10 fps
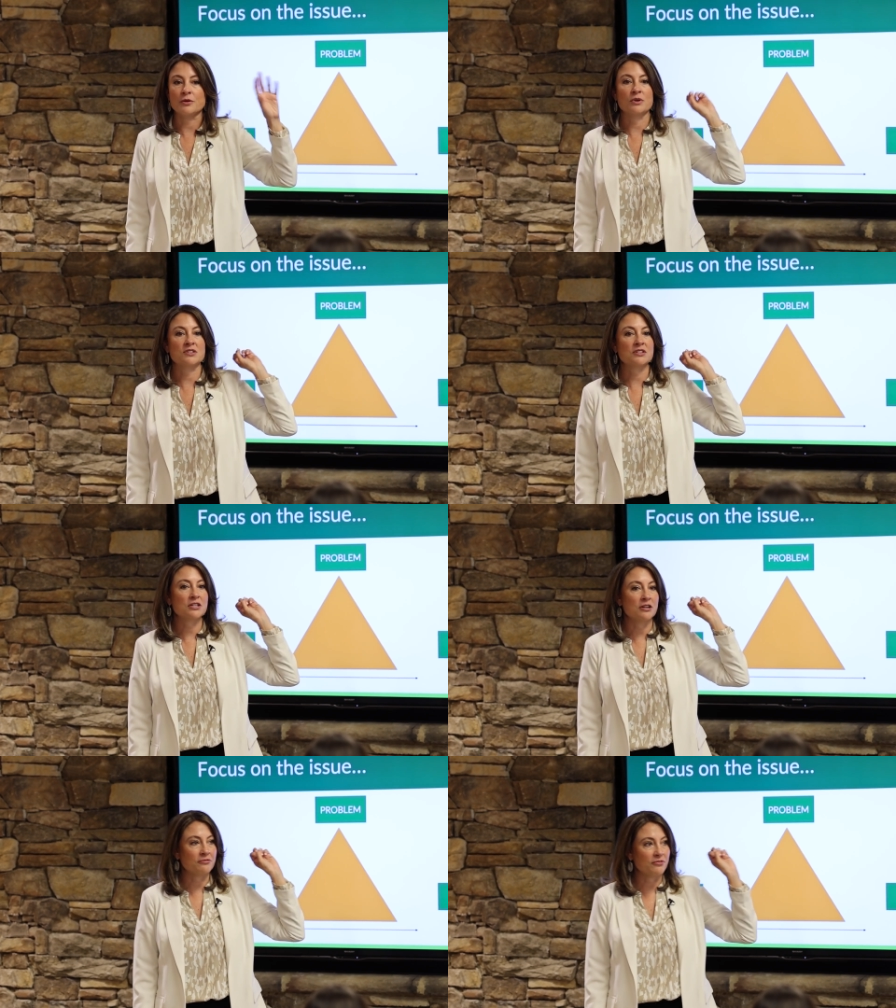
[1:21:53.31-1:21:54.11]
there wasn't
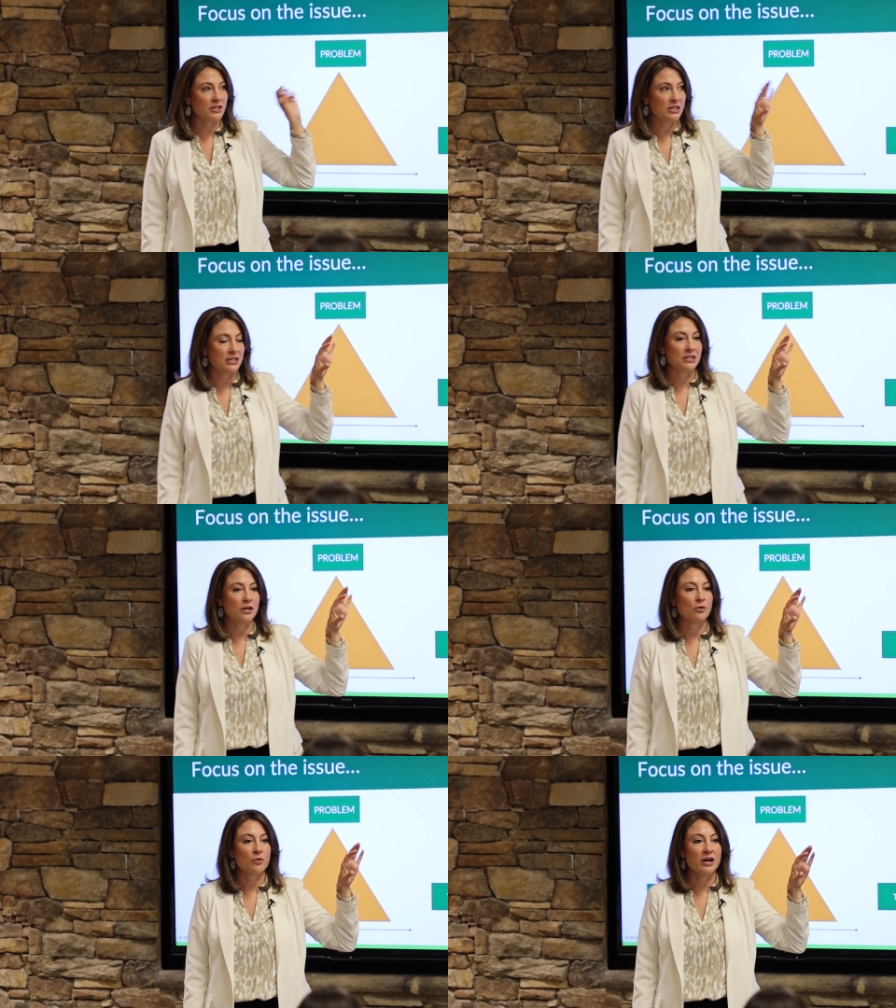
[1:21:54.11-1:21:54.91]
enough funding to
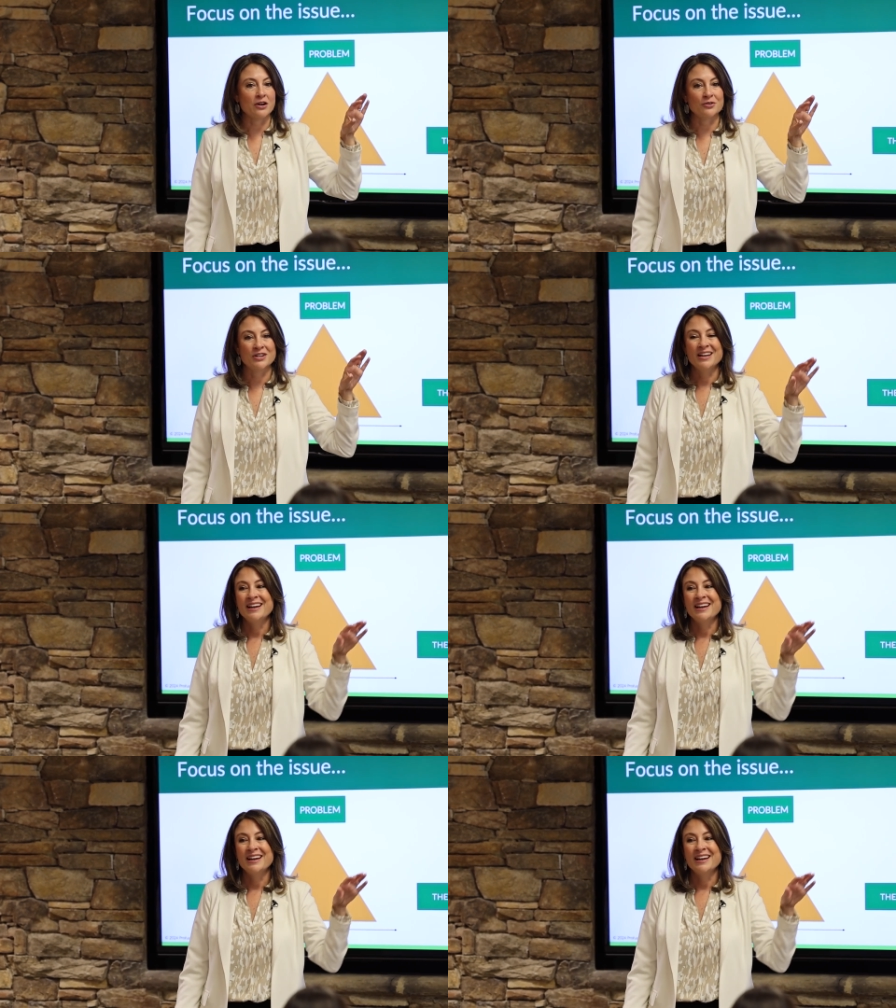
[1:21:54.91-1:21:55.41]
go around.